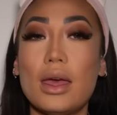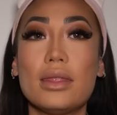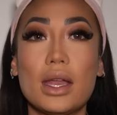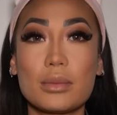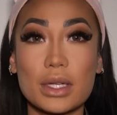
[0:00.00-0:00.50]
And
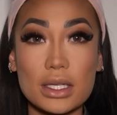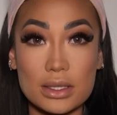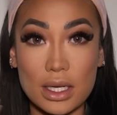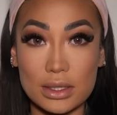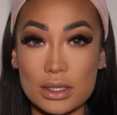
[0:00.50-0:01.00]
then I'm gonna
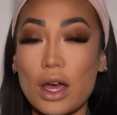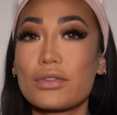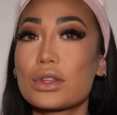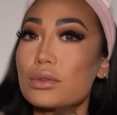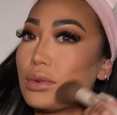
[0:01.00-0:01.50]
dust
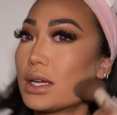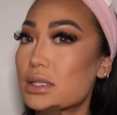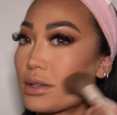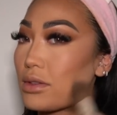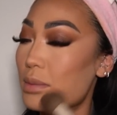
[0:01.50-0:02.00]
off the
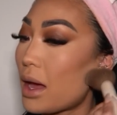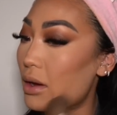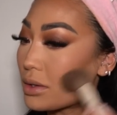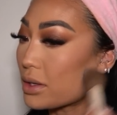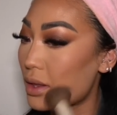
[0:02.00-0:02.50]
rest of the
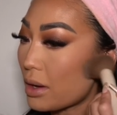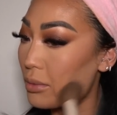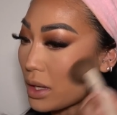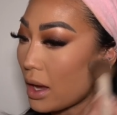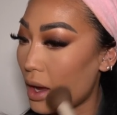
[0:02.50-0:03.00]
powder that
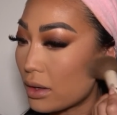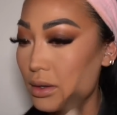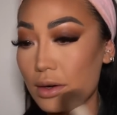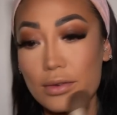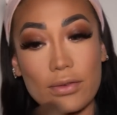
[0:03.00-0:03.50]
we had
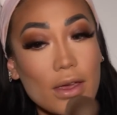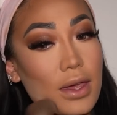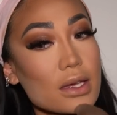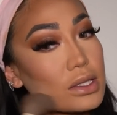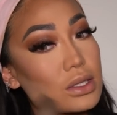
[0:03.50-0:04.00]
on our
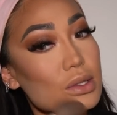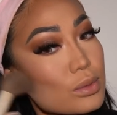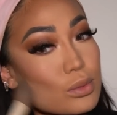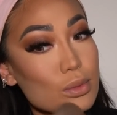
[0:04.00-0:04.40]
face.